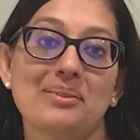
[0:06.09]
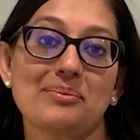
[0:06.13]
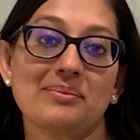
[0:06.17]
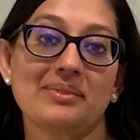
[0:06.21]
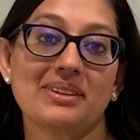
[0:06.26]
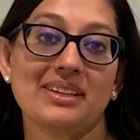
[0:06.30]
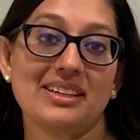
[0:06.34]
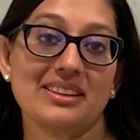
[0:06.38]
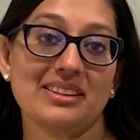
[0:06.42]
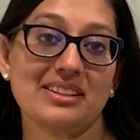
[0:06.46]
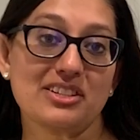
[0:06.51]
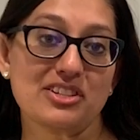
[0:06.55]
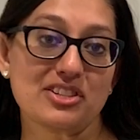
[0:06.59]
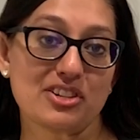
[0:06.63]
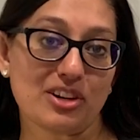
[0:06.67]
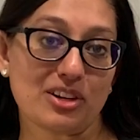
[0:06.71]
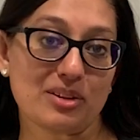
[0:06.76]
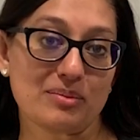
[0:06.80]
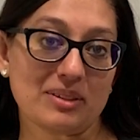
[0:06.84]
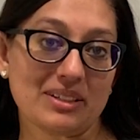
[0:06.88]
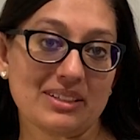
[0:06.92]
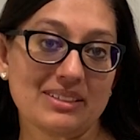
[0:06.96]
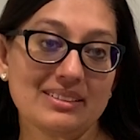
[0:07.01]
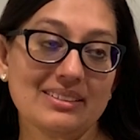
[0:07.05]
Geeta
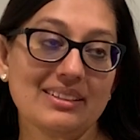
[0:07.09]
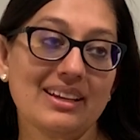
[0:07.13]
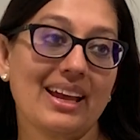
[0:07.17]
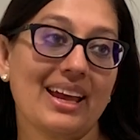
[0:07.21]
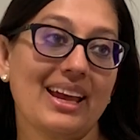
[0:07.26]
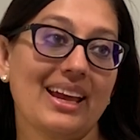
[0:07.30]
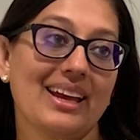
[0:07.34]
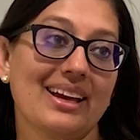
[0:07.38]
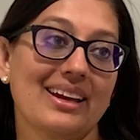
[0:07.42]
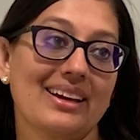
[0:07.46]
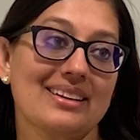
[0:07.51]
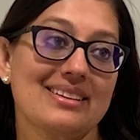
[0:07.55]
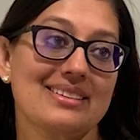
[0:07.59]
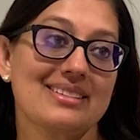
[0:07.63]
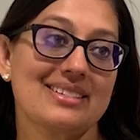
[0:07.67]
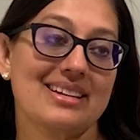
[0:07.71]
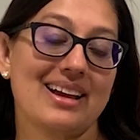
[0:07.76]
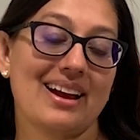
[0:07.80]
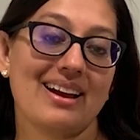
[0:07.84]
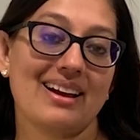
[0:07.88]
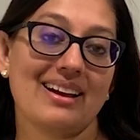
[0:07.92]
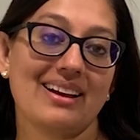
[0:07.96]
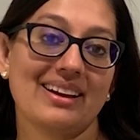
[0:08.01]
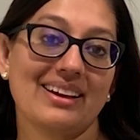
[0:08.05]
Sharma, and
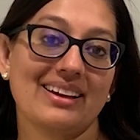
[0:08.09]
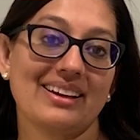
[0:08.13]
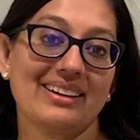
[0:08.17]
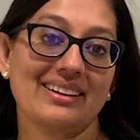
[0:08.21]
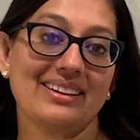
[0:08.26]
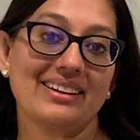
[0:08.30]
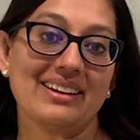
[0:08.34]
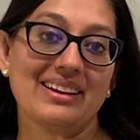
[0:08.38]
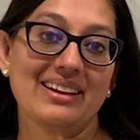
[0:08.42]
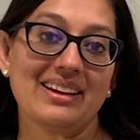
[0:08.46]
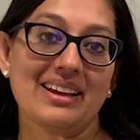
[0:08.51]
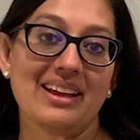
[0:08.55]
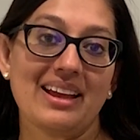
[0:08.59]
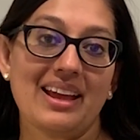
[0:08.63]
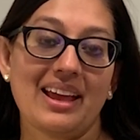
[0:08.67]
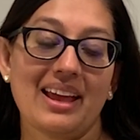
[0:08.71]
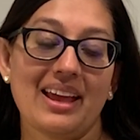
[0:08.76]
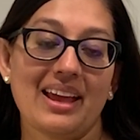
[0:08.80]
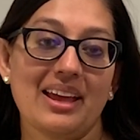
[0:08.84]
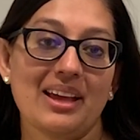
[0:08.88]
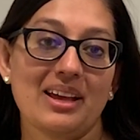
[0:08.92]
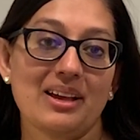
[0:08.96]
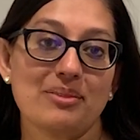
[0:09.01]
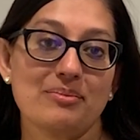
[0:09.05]
I
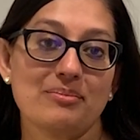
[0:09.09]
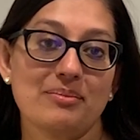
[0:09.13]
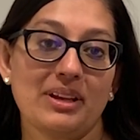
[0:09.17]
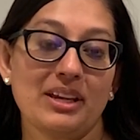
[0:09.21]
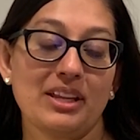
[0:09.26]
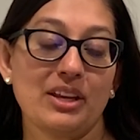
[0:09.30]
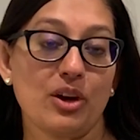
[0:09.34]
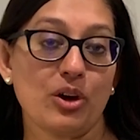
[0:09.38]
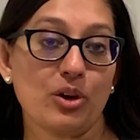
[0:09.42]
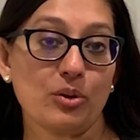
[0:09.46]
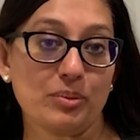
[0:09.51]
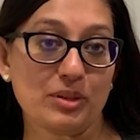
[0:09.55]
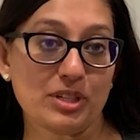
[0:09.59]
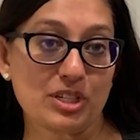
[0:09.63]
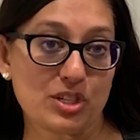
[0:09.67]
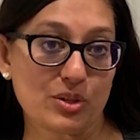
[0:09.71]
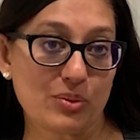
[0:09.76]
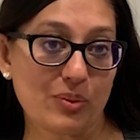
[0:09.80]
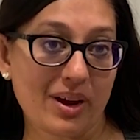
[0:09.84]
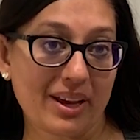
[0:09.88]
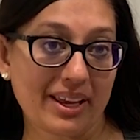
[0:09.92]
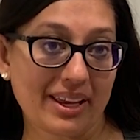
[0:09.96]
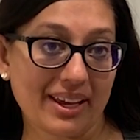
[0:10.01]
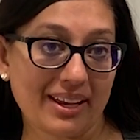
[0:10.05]
am an
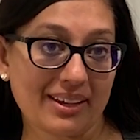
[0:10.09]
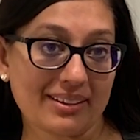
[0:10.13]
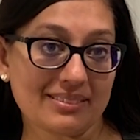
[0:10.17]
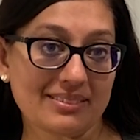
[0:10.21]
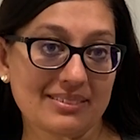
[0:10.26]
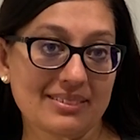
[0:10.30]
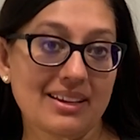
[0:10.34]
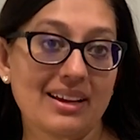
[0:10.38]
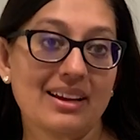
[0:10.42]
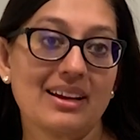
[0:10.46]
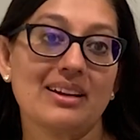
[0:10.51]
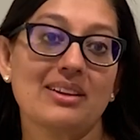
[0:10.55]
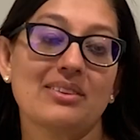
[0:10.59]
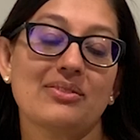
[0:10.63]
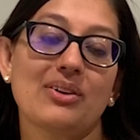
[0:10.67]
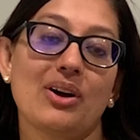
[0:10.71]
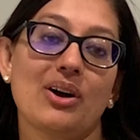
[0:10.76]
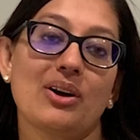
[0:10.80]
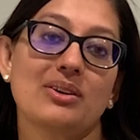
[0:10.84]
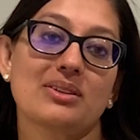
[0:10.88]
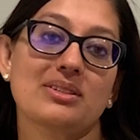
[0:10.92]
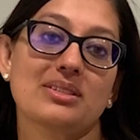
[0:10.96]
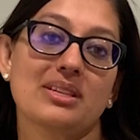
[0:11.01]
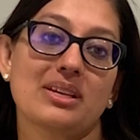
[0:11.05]
OBGYN. I've
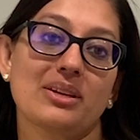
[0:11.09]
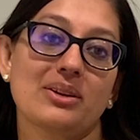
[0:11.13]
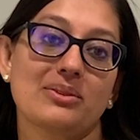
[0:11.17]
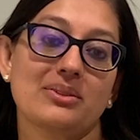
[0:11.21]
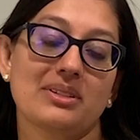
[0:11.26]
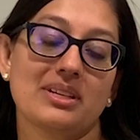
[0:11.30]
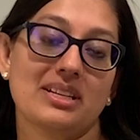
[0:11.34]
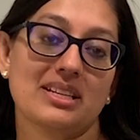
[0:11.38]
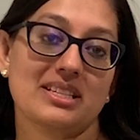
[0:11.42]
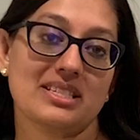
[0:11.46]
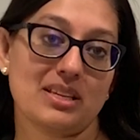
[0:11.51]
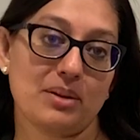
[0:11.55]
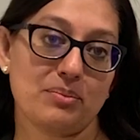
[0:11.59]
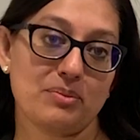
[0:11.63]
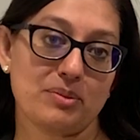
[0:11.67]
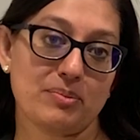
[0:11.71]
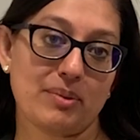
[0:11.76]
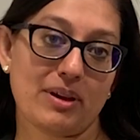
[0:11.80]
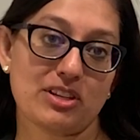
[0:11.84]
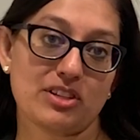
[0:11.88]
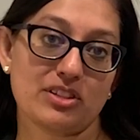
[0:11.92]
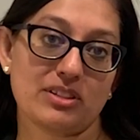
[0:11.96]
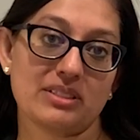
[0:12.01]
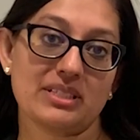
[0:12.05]
also done a
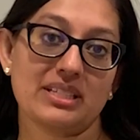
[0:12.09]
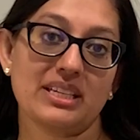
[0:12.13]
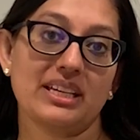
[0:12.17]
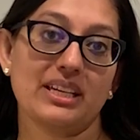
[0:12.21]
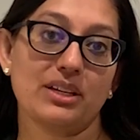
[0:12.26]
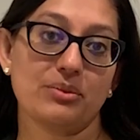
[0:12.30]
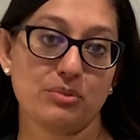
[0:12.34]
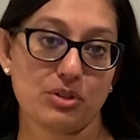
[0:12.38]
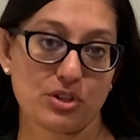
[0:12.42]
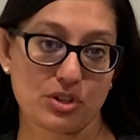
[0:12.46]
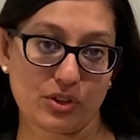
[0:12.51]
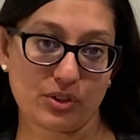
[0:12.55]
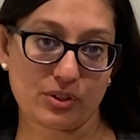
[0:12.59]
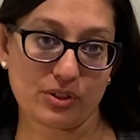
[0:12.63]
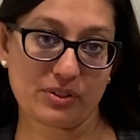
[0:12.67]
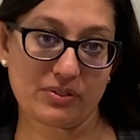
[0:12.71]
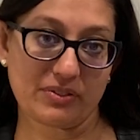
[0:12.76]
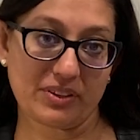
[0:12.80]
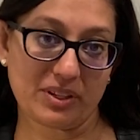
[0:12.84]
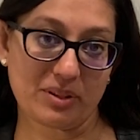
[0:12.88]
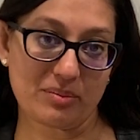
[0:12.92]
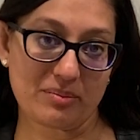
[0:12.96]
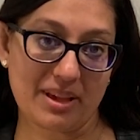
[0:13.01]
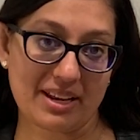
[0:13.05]
subspecialty in maternal
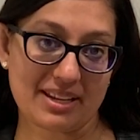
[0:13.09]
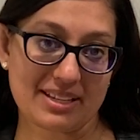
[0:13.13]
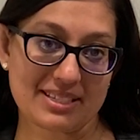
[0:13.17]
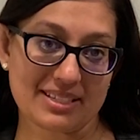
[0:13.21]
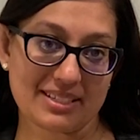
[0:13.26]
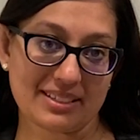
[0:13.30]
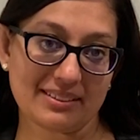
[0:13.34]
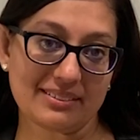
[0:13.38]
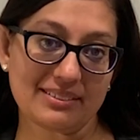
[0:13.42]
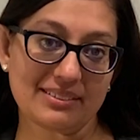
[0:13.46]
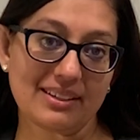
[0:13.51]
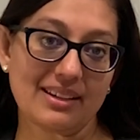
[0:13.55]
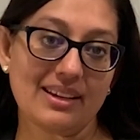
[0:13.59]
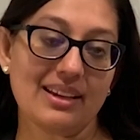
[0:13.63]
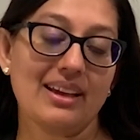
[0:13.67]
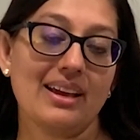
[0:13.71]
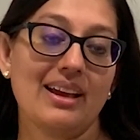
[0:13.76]
fetal medicine.